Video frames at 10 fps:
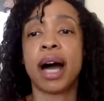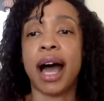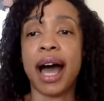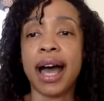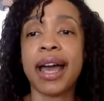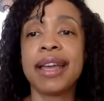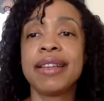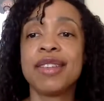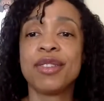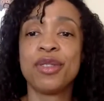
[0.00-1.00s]

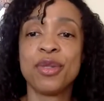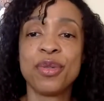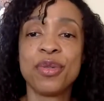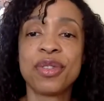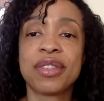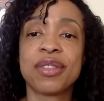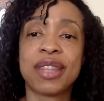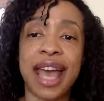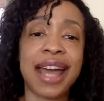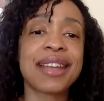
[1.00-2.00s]
I used that